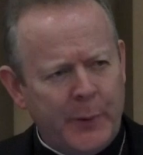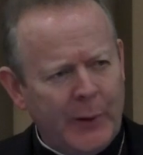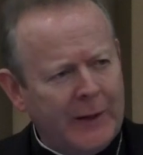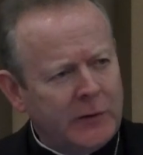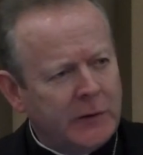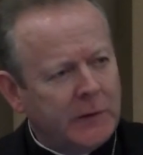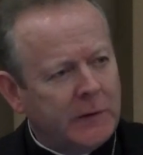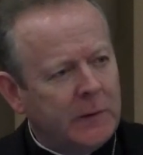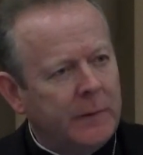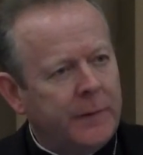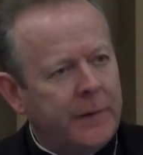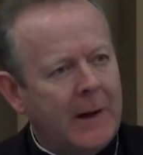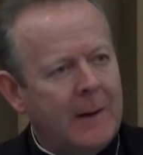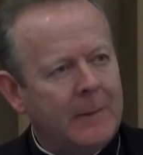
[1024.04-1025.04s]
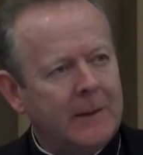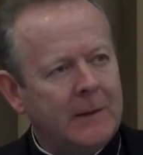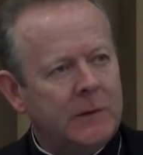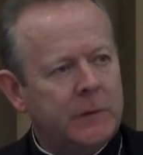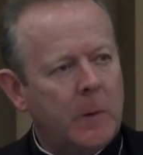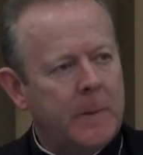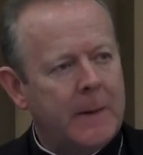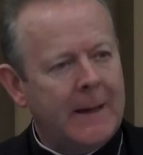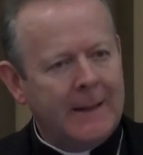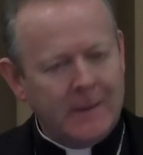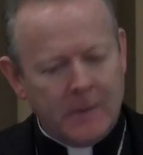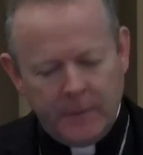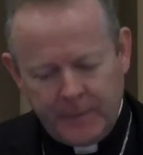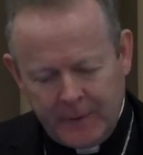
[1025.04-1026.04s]
pressures on families from
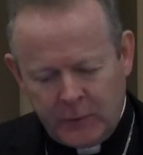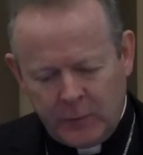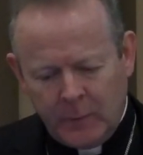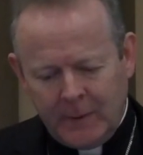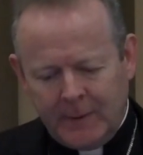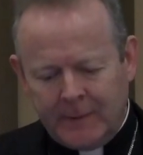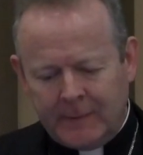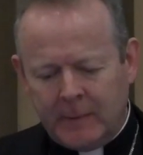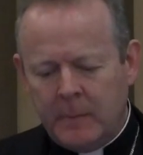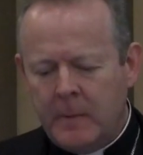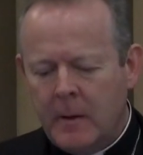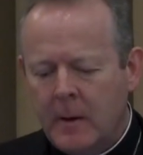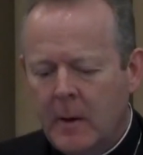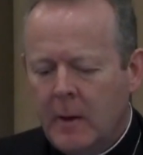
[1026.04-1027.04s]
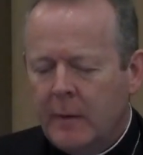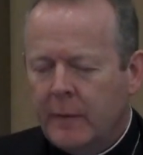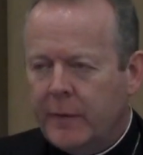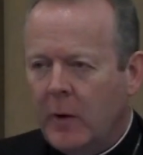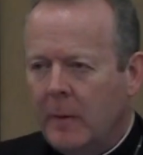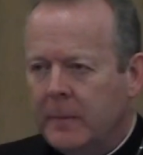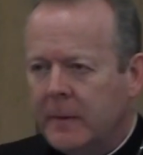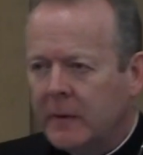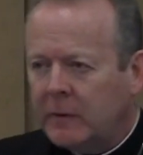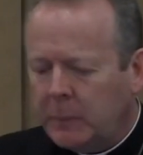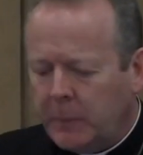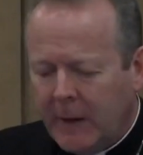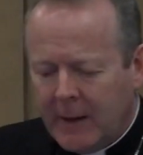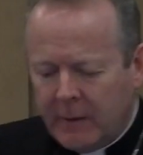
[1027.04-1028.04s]
individualism, from the
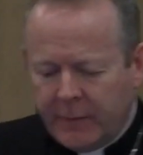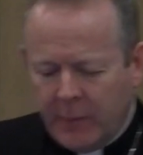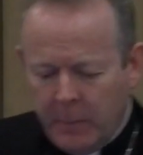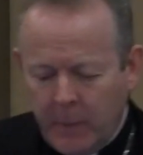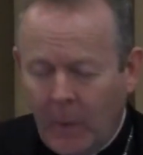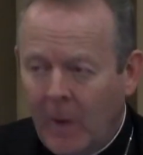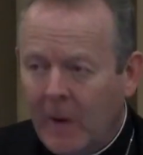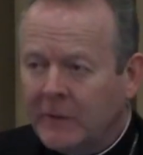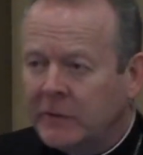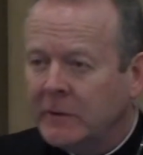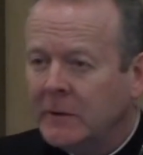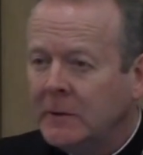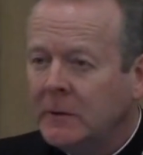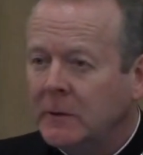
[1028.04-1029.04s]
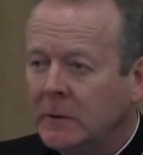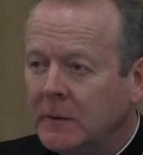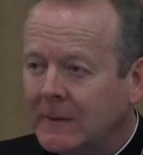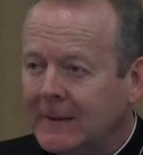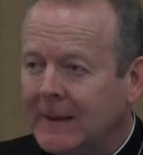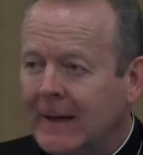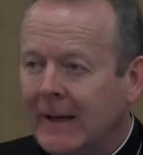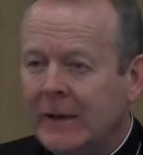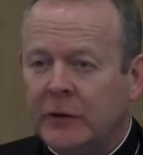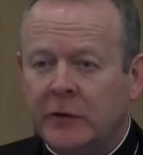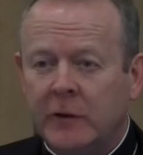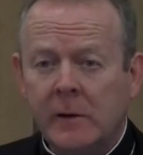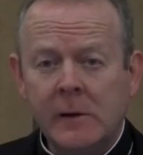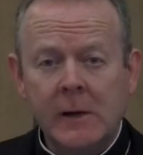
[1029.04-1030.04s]
spread of abortion,
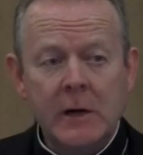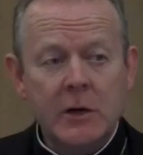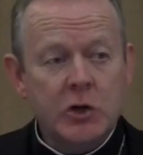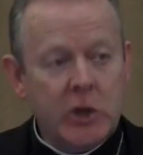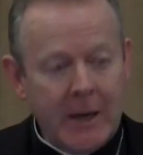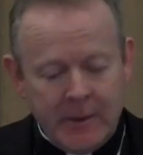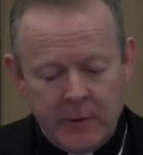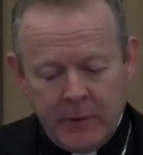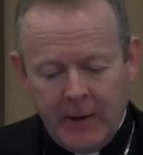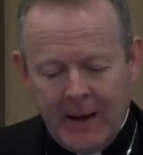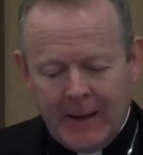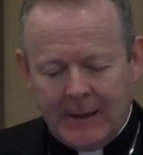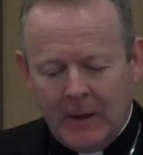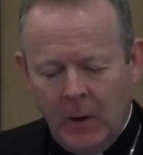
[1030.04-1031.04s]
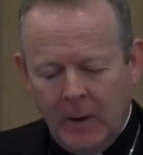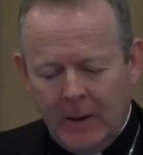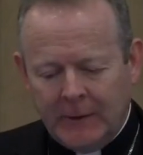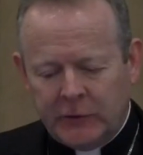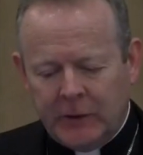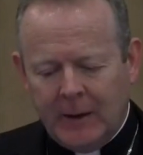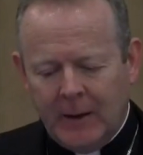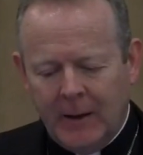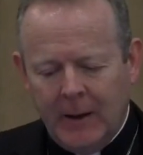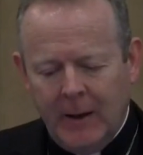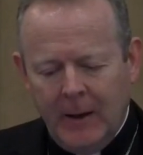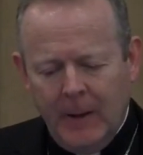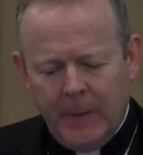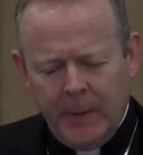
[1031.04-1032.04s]
euthanasia, gender ideology,
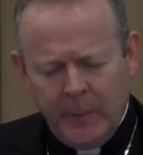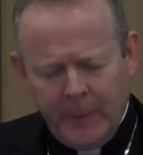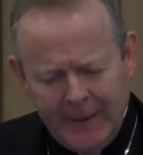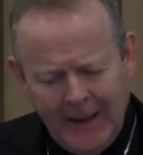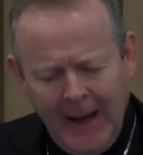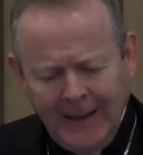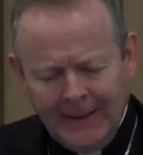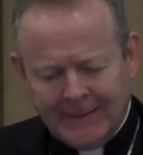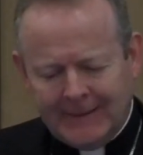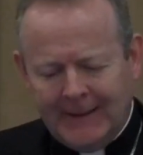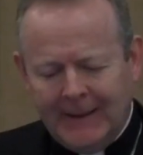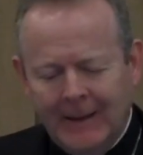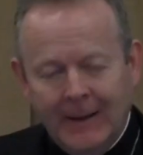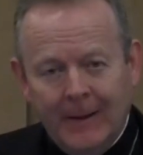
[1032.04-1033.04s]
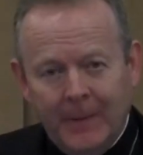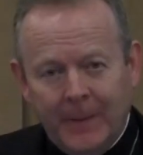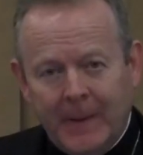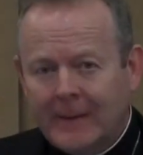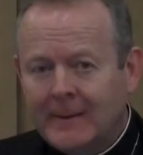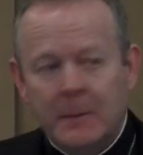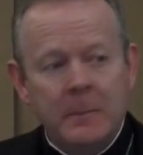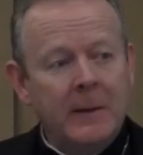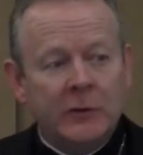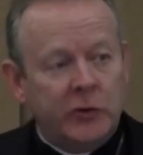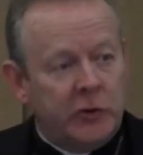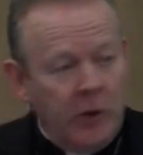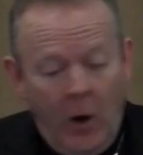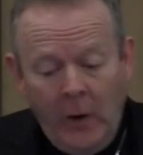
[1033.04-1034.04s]
the reality that the
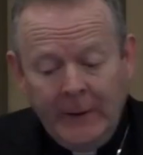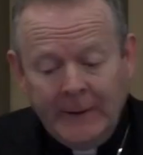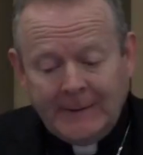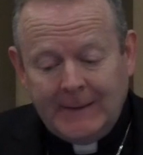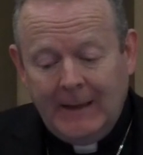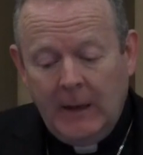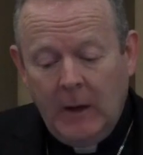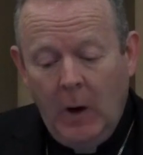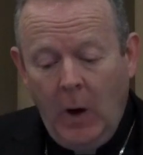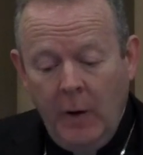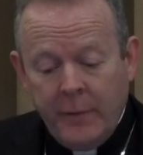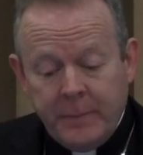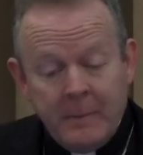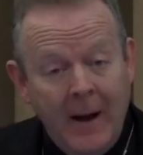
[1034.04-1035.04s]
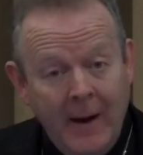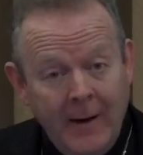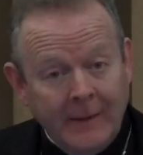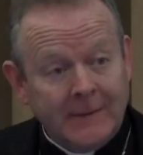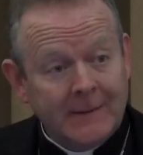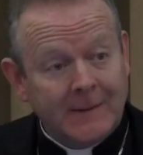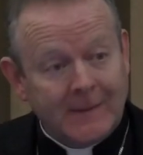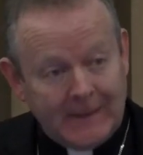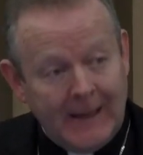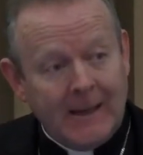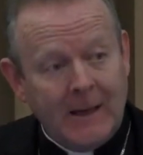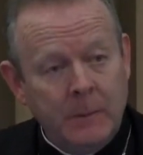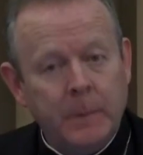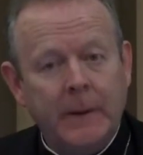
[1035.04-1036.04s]
majority of marriages
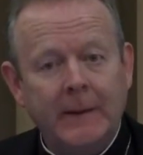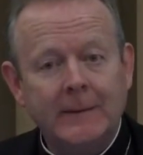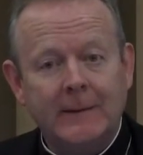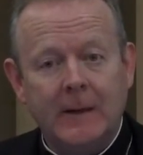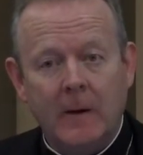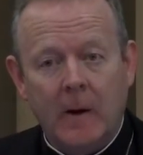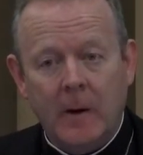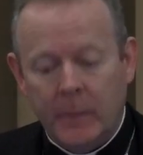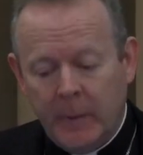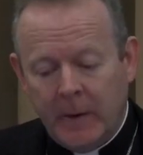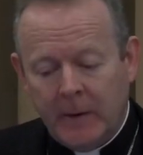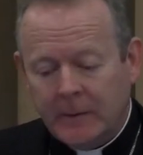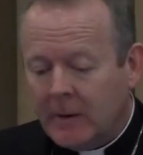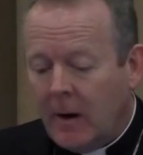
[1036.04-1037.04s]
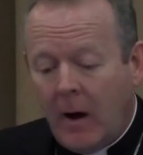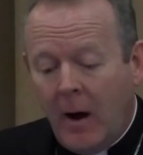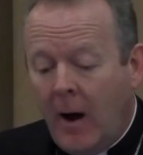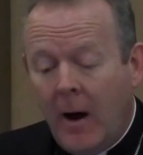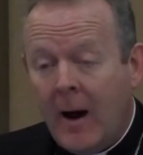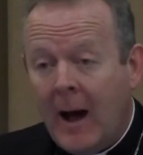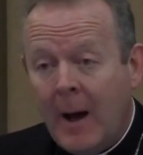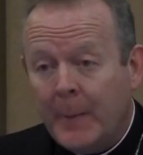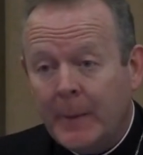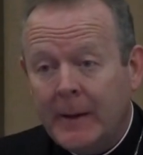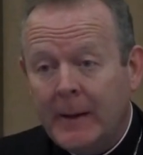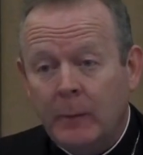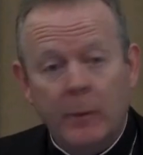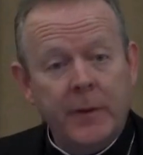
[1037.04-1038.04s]
taking place in our world are
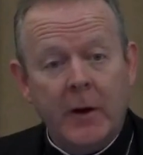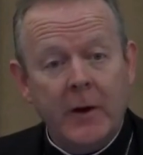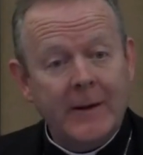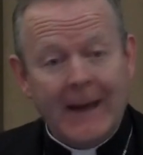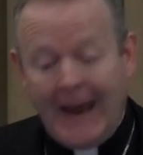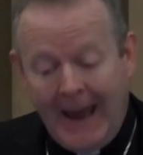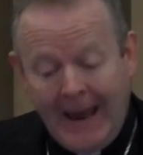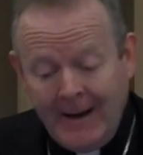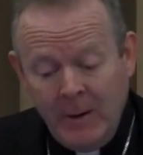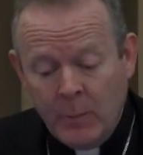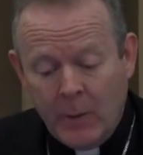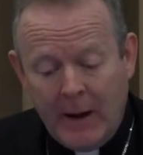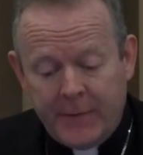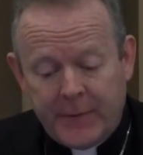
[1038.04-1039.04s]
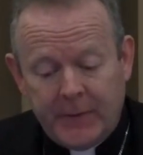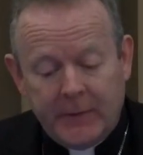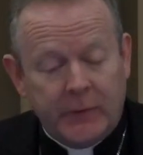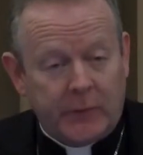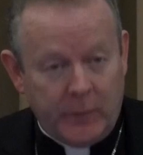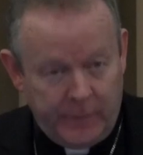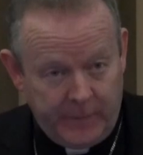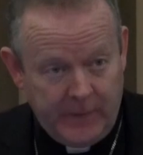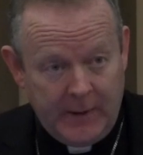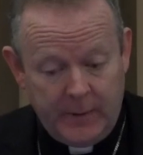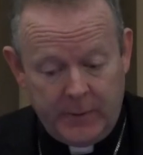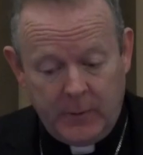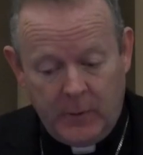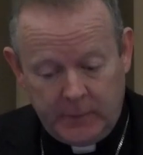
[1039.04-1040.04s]
happening without any reference to
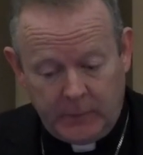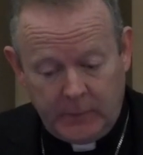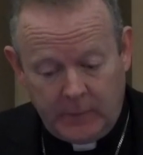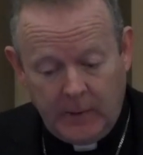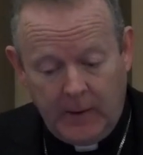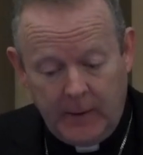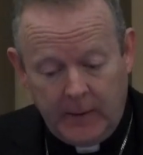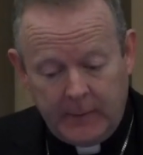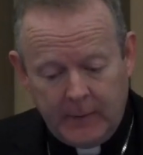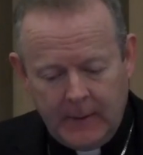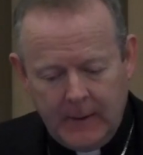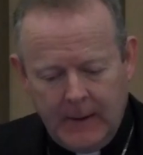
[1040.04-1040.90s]
faith or to God.